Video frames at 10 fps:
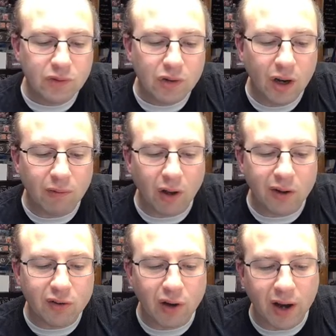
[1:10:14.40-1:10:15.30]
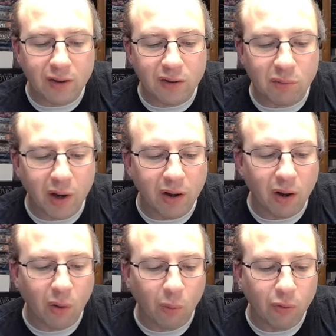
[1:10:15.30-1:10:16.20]
I've lost track of this red
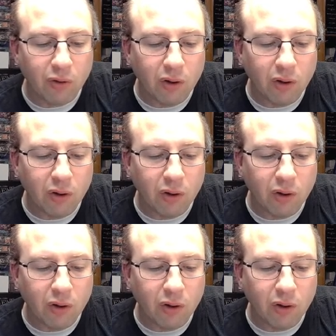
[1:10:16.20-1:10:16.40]
hose.